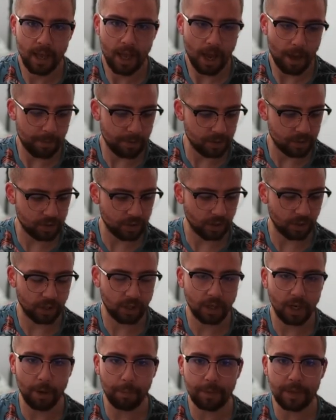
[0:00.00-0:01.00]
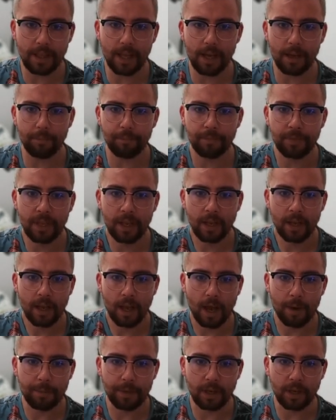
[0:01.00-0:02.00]
and we're just going to copy that
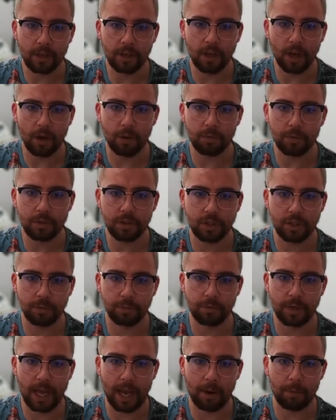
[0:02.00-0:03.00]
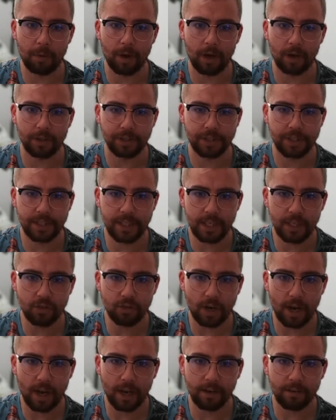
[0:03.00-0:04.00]
and we can go to now our C
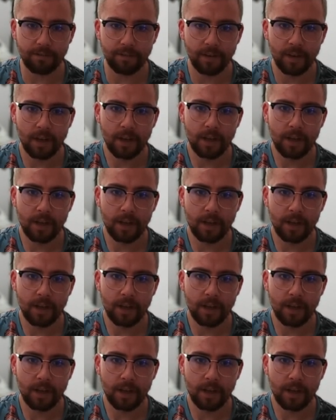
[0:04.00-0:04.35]
drive,